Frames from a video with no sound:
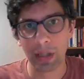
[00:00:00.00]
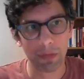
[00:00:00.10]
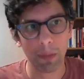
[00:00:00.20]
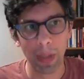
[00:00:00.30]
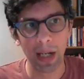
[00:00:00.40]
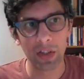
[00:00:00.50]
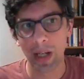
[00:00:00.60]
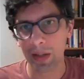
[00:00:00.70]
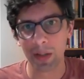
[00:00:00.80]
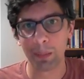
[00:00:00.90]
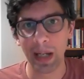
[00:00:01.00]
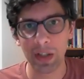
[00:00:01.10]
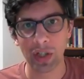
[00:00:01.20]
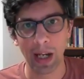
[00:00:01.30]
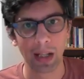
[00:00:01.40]
from paycheck to
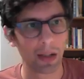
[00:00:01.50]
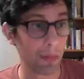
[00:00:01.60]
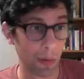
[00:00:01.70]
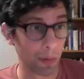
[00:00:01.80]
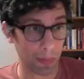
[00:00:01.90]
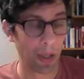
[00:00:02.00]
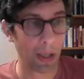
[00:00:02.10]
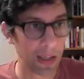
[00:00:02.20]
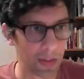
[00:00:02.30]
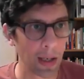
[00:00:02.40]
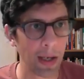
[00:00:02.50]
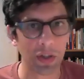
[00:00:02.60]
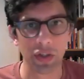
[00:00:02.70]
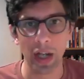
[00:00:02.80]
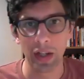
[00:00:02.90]
paycheck, or at least a
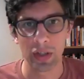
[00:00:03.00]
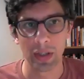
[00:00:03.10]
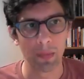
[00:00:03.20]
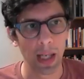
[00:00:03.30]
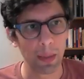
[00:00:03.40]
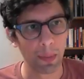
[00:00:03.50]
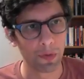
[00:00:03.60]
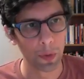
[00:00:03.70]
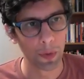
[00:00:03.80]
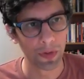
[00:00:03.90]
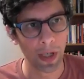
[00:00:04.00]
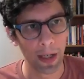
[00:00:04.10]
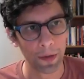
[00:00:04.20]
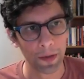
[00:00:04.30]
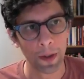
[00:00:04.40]
large section of the labour force
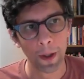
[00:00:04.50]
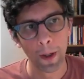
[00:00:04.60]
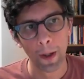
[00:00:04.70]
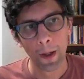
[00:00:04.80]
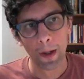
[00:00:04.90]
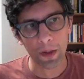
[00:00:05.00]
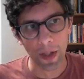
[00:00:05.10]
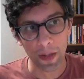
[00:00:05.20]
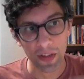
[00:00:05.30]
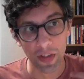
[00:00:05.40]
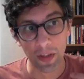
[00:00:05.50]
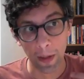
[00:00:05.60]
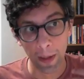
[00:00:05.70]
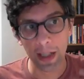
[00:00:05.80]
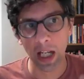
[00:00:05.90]
does. So this is
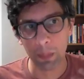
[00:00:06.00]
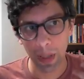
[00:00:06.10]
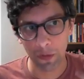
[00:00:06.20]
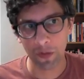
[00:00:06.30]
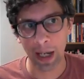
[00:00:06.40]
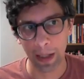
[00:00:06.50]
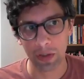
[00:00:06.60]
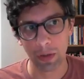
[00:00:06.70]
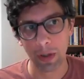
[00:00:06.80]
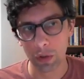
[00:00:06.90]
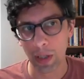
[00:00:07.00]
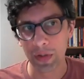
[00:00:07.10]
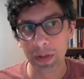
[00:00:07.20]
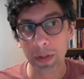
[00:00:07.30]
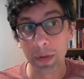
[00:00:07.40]
clearly going to be a factor of trying
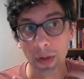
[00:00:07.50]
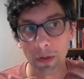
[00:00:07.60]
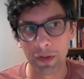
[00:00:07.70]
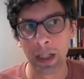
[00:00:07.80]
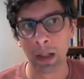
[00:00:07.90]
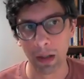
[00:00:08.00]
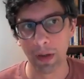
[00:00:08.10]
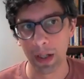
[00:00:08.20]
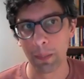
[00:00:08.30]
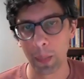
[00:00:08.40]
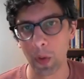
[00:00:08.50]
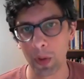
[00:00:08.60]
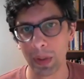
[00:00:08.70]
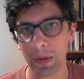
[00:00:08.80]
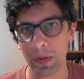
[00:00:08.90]
to use the fear of
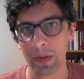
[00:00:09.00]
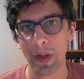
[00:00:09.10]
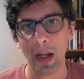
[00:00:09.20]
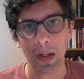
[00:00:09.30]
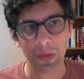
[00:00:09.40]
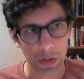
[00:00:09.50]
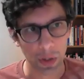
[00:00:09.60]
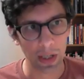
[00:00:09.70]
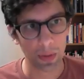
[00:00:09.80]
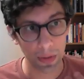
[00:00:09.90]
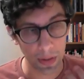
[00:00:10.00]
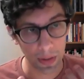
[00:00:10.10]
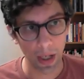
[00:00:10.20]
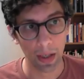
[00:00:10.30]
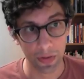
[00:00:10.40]
unemployment to try to
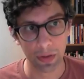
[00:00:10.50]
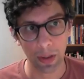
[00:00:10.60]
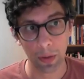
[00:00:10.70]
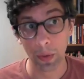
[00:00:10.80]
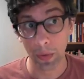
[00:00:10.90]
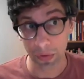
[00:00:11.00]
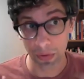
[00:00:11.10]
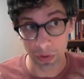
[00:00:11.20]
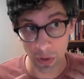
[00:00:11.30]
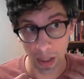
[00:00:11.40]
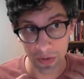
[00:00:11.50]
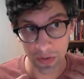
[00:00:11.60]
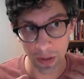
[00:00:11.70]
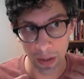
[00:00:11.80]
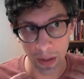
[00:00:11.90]
undercut struggles and to try
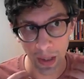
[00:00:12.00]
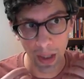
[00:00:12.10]
to